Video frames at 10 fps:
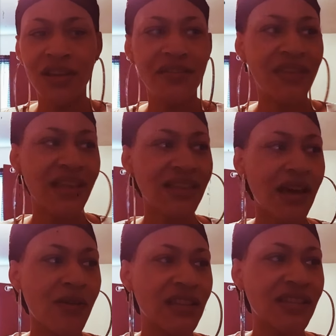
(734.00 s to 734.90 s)
That's
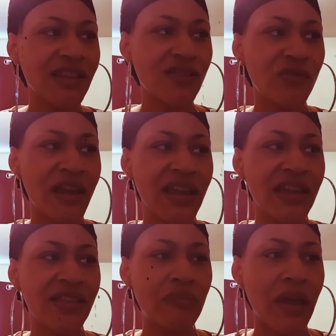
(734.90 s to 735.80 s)
how I take
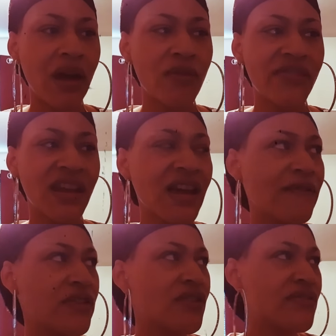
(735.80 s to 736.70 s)
away the power that I
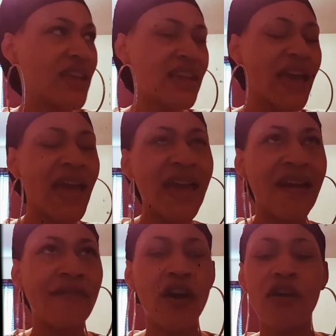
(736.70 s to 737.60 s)
feel they have